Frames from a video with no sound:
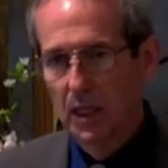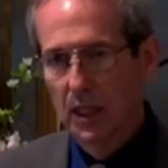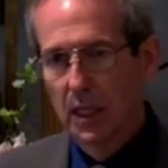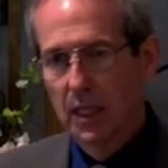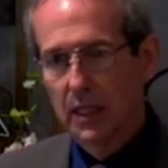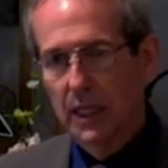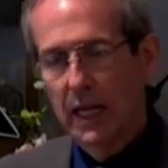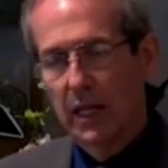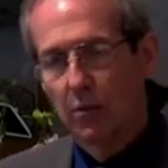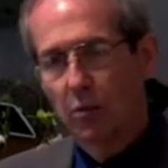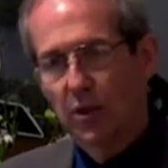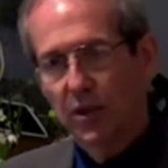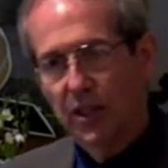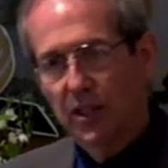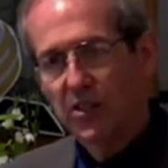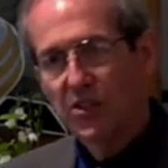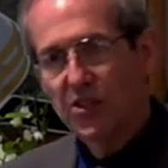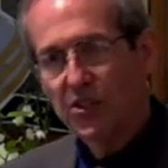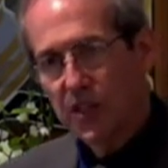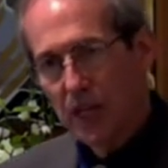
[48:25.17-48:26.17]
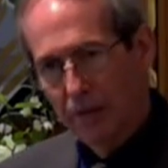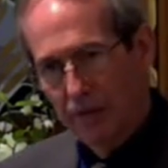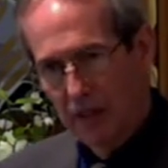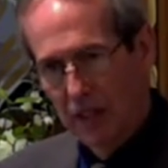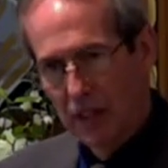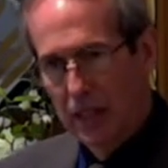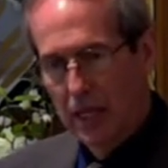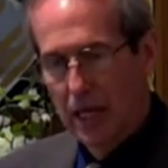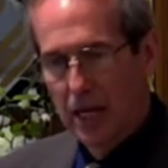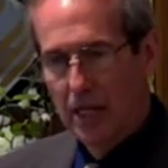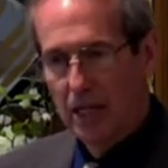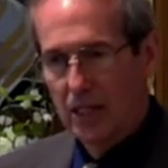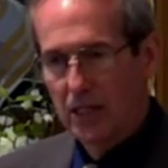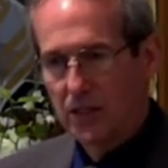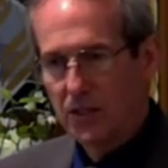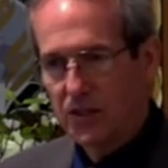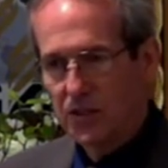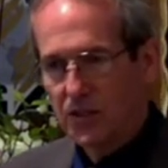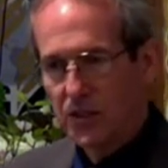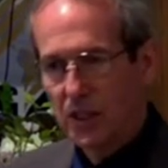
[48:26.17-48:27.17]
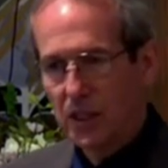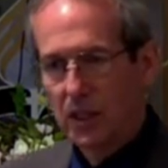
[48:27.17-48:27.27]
That within seven days,